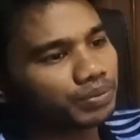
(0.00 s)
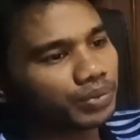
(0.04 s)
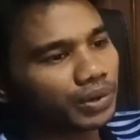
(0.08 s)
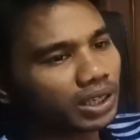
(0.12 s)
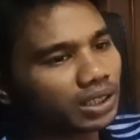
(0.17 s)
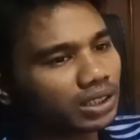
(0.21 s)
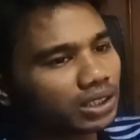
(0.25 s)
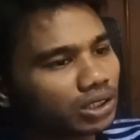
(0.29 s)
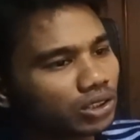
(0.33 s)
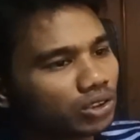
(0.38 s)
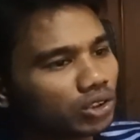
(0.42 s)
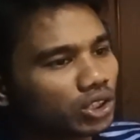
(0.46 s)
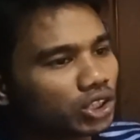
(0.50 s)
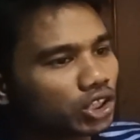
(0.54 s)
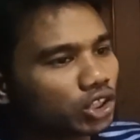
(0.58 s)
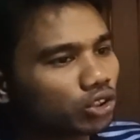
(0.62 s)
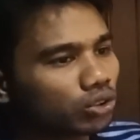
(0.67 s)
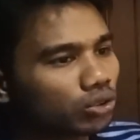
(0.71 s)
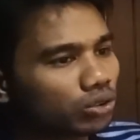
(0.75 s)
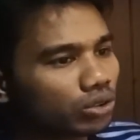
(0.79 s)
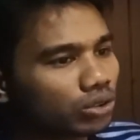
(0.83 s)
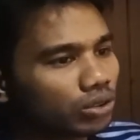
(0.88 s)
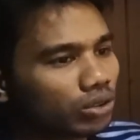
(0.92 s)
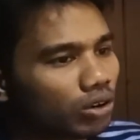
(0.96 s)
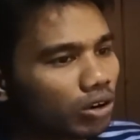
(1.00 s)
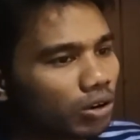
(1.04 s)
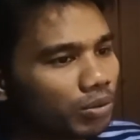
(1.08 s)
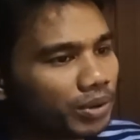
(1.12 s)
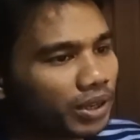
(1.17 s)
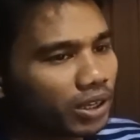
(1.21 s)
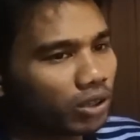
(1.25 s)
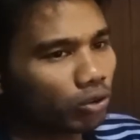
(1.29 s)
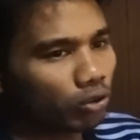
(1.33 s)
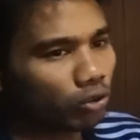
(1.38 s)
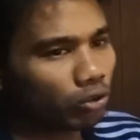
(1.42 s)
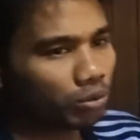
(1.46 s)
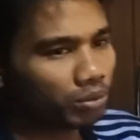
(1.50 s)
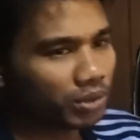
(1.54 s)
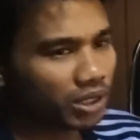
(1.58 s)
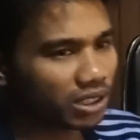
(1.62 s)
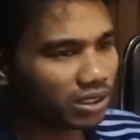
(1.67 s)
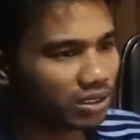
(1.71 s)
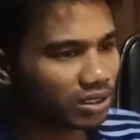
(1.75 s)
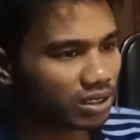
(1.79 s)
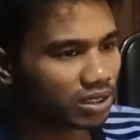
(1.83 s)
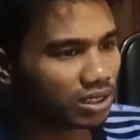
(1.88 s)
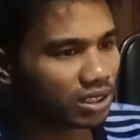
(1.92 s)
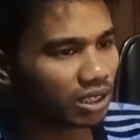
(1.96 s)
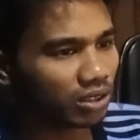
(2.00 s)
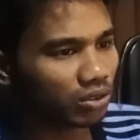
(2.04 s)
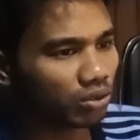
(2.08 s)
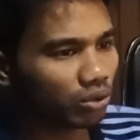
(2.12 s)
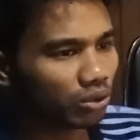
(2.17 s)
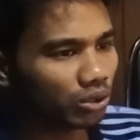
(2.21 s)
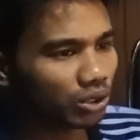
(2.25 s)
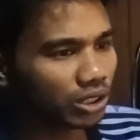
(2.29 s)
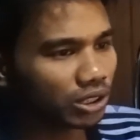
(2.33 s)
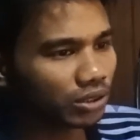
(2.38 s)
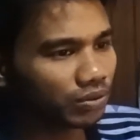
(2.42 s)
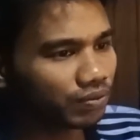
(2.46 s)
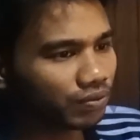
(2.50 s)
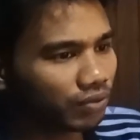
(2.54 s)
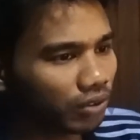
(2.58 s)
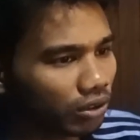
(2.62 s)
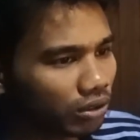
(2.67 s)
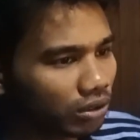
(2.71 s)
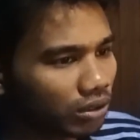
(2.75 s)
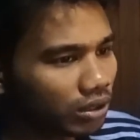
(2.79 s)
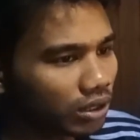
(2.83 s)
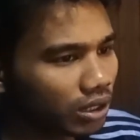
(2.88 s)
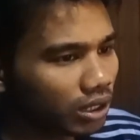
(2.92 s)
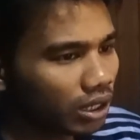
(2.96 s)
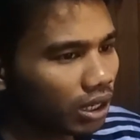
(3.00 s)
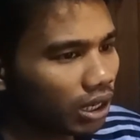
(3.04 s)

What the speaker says: foundation of economic security for